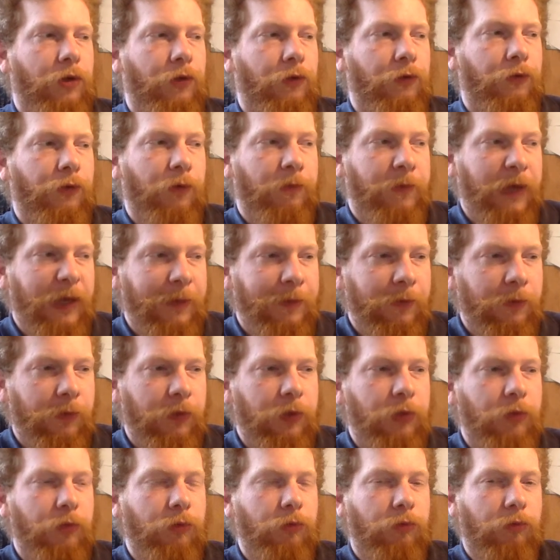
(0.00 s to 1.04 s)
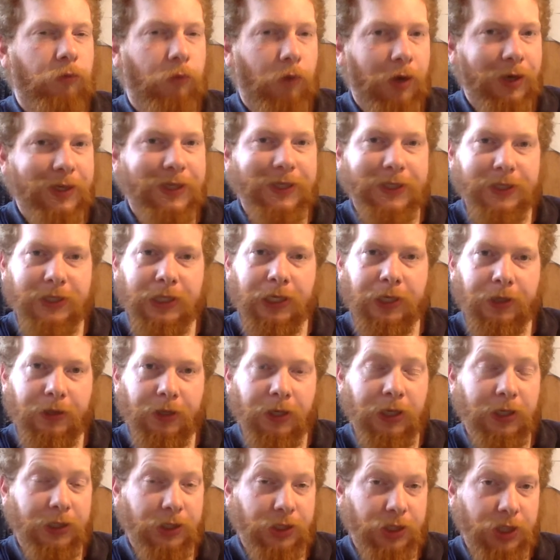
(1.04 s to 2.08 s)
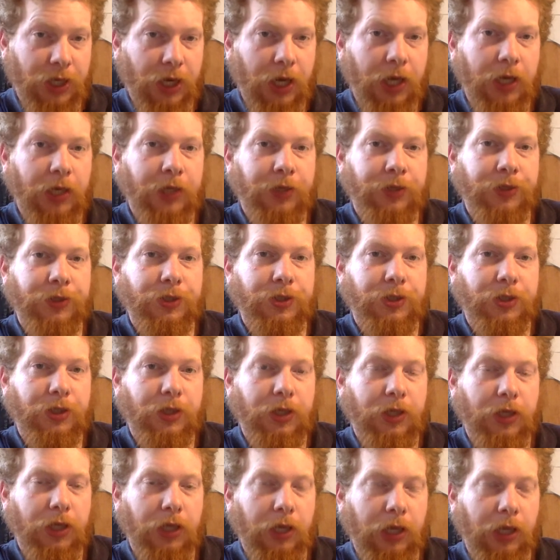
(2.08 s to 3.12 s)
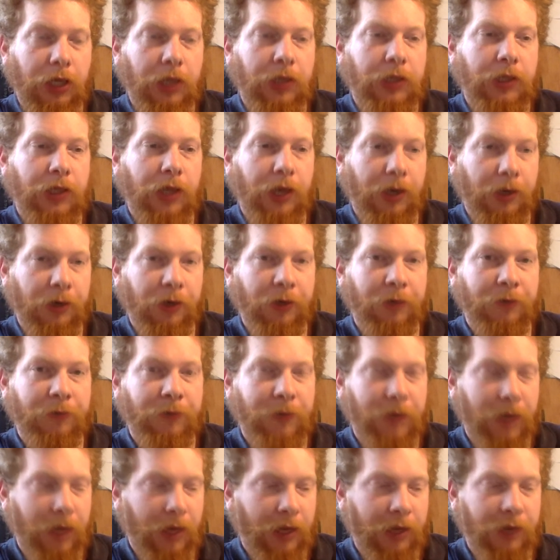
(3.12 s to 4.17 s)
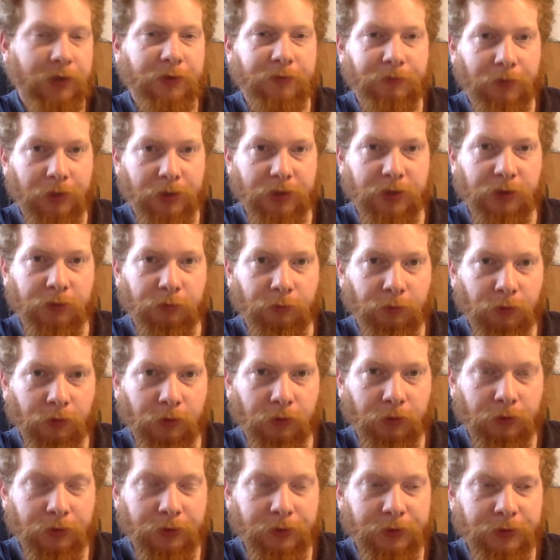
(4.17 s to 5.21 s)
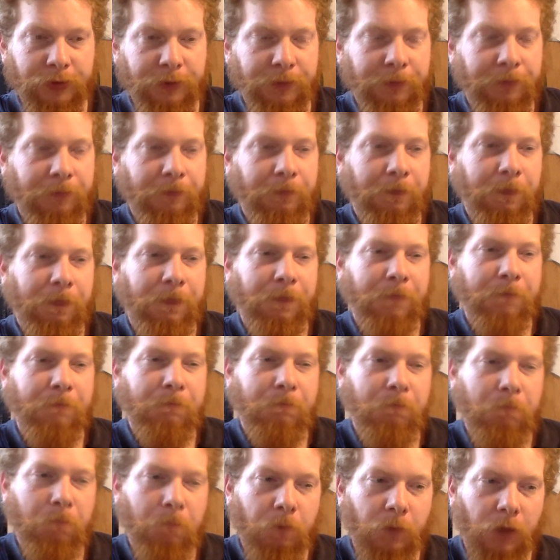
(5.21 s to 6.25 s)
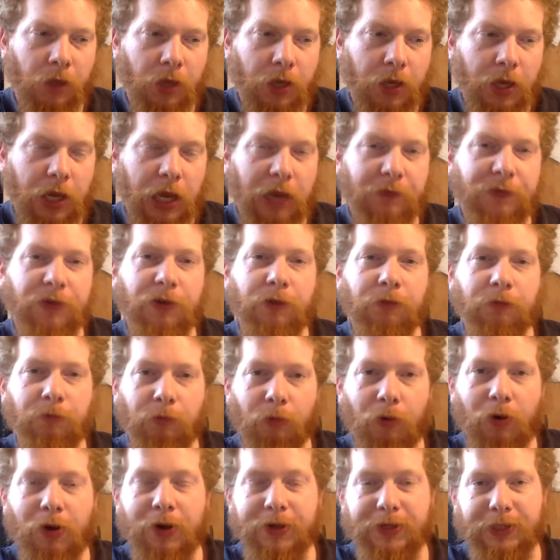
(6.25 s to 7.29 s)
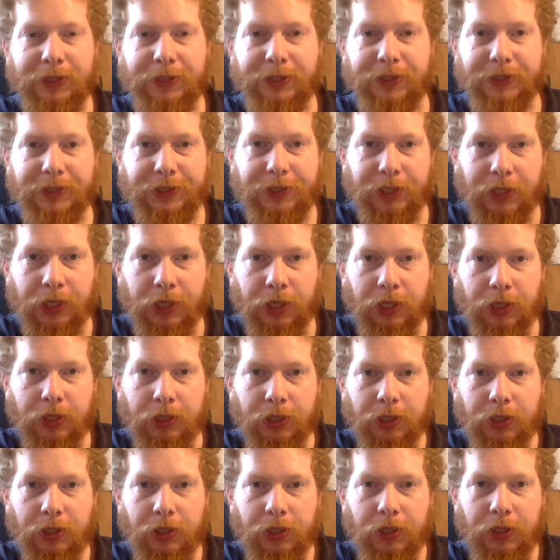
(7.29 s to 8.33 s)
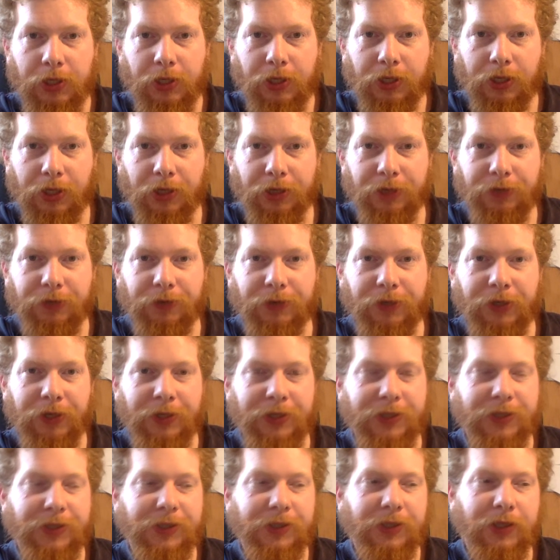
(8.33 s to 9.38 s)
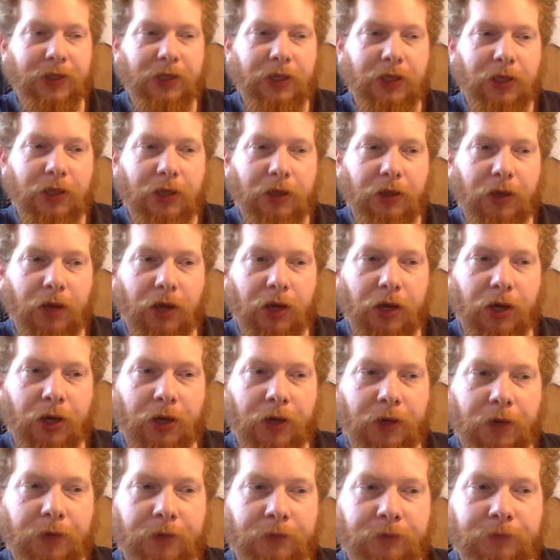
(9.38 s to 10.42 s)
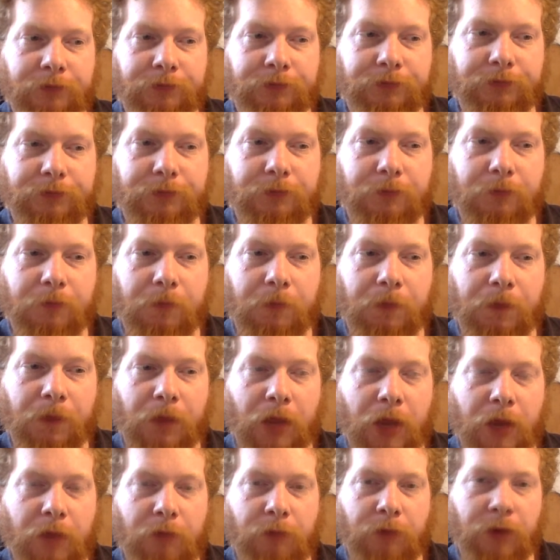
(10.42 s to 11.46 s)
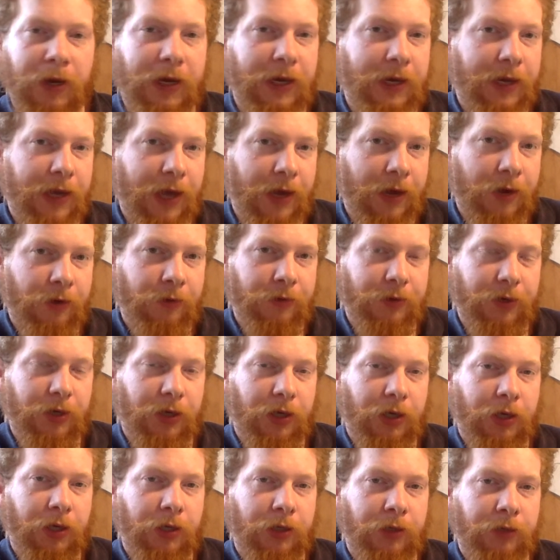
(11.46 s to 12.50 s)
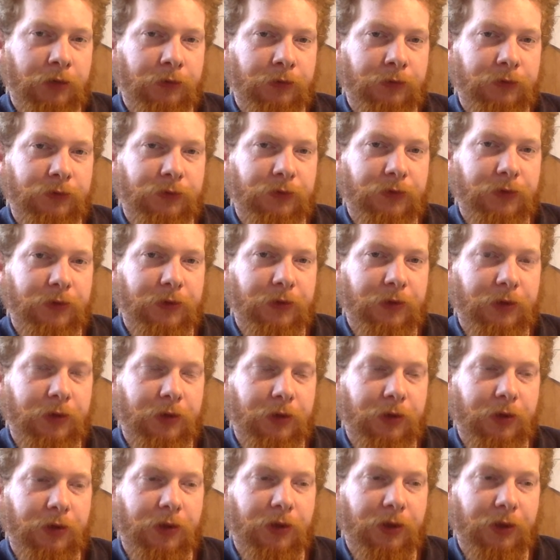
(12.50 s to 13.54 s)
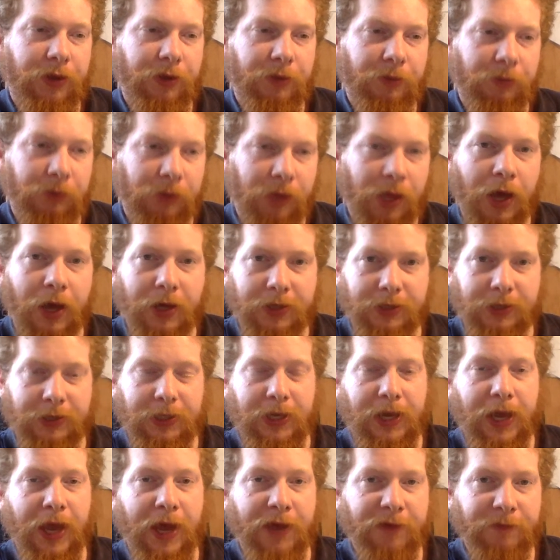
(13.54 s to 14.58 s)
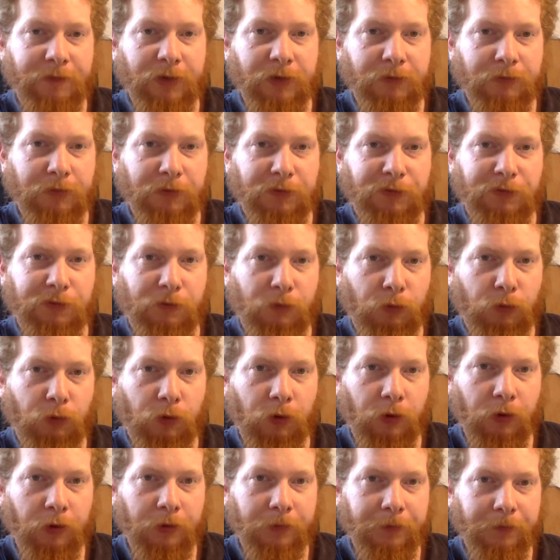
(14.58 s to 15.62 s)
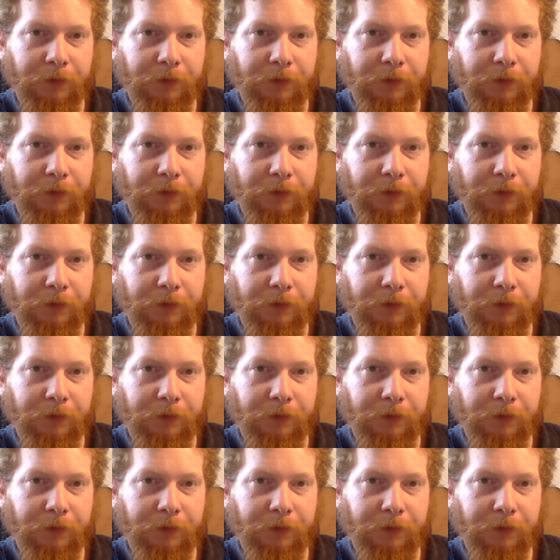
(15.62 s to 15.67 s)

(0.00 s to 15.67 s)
for people who want to see things change in the Arab and Muslim world. If you want to see countries um, breaking out of the blocks that they have been before